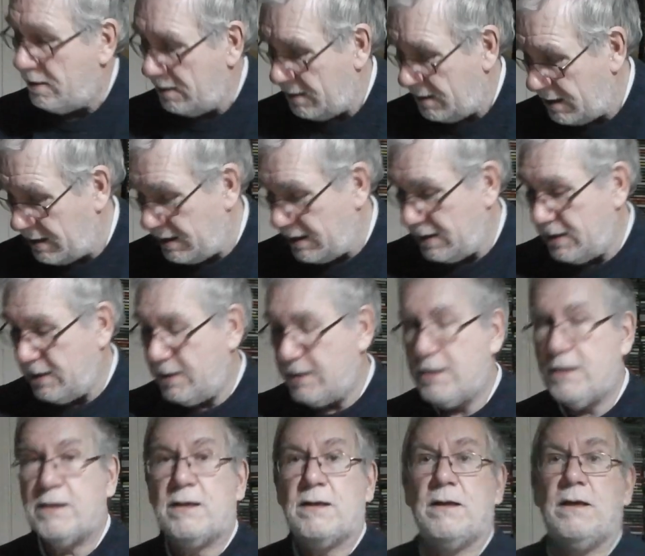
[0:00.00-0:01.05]

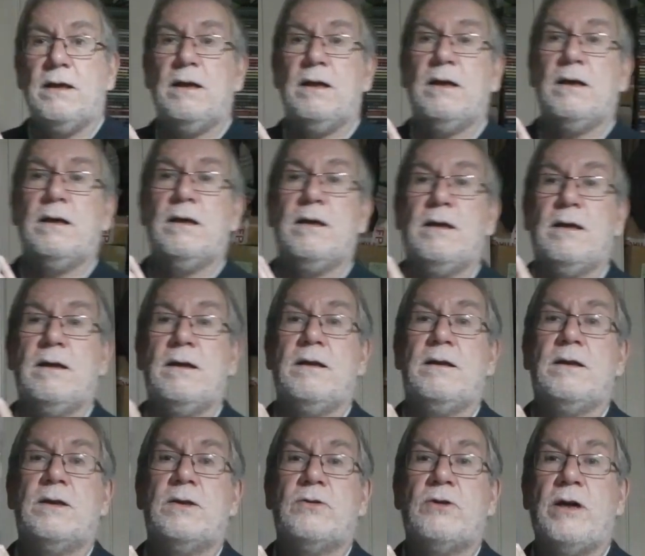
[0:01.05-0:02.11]
is
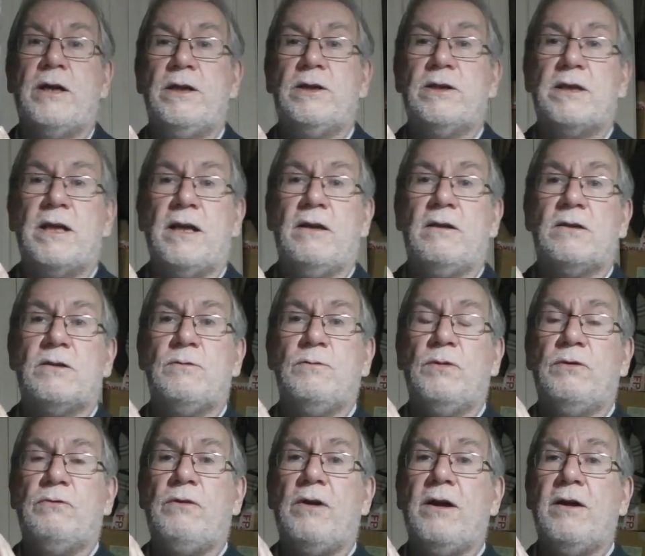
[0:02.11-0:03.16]
Strange Tales from the
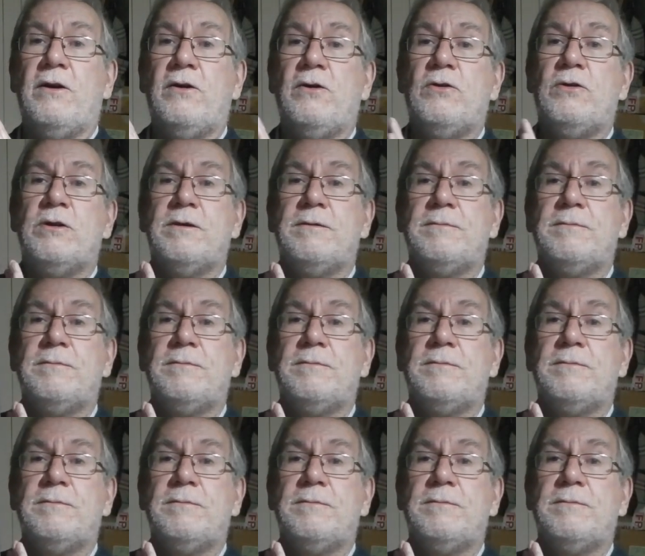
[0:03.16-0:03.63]
Road,